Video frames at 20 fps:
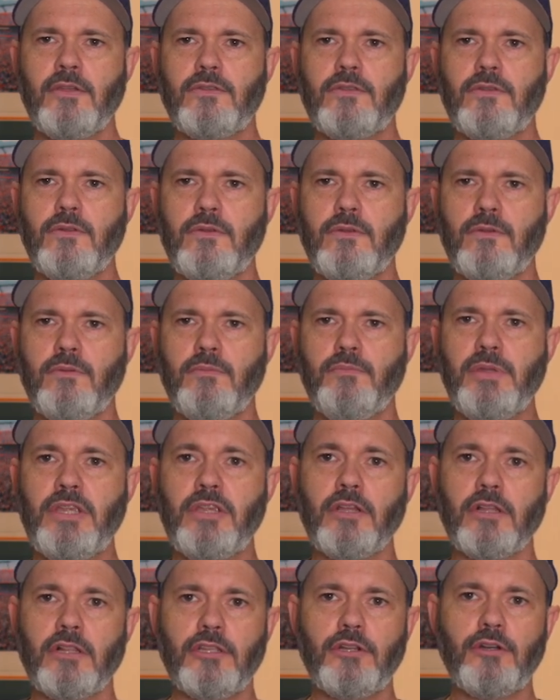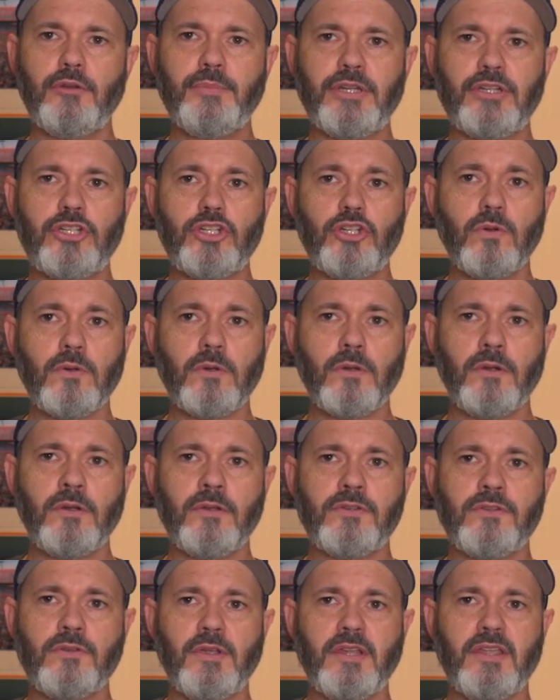to be a little bit shorter
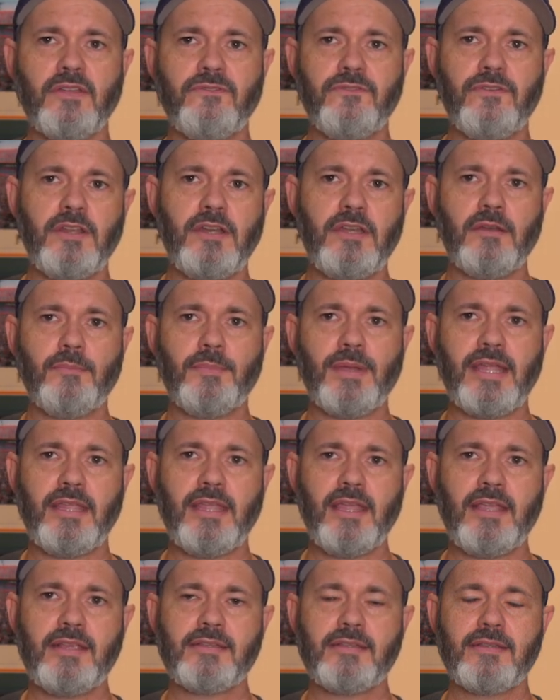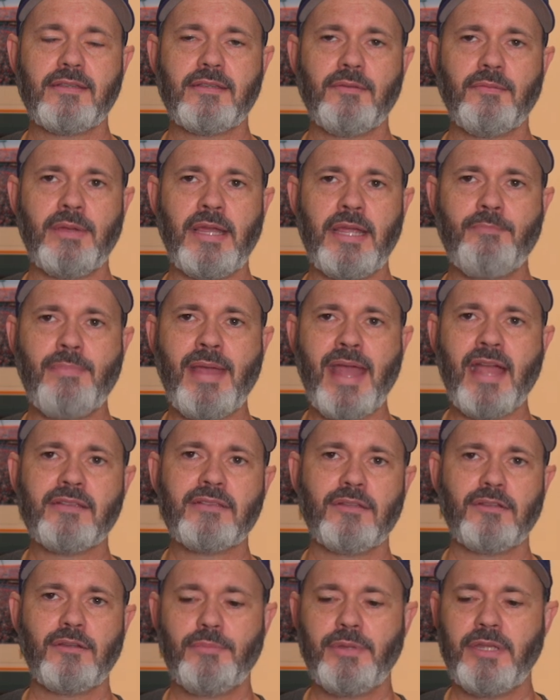so it could fit into my cases, my bags
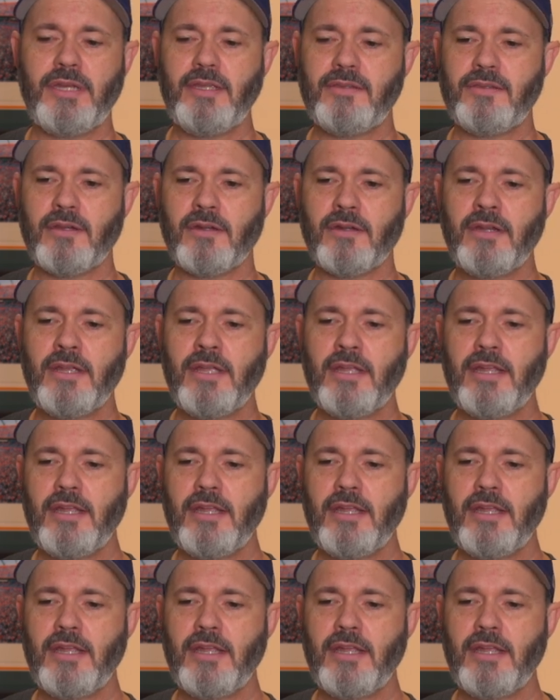a little bit easier.